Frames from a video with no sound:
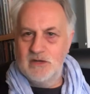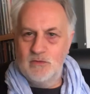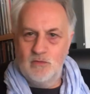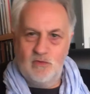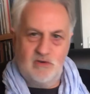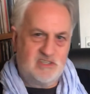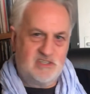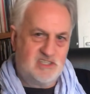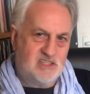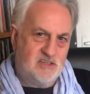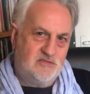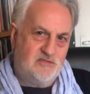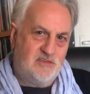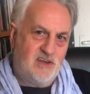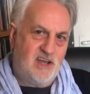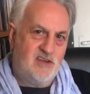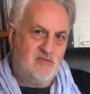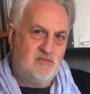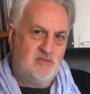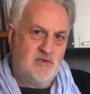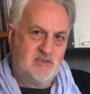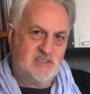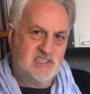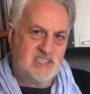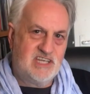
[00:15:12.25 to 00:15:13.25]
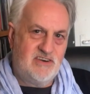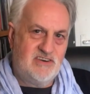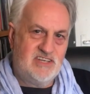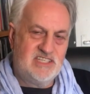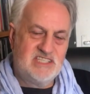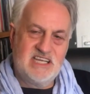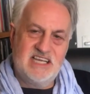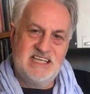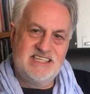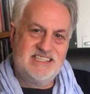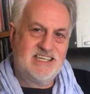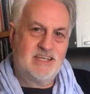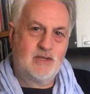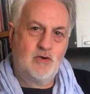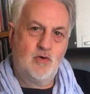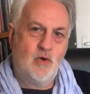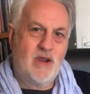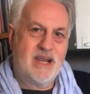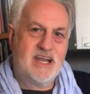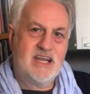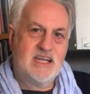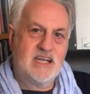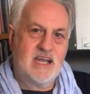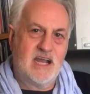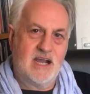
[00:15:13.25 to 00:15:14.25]
What's a five book series? It's a
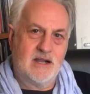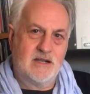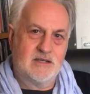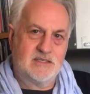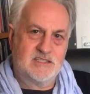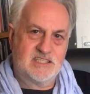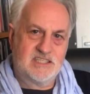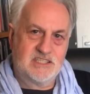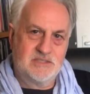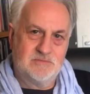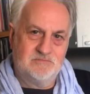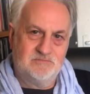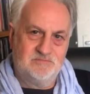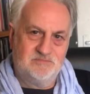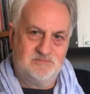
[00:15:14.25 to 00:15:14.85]
quincunx.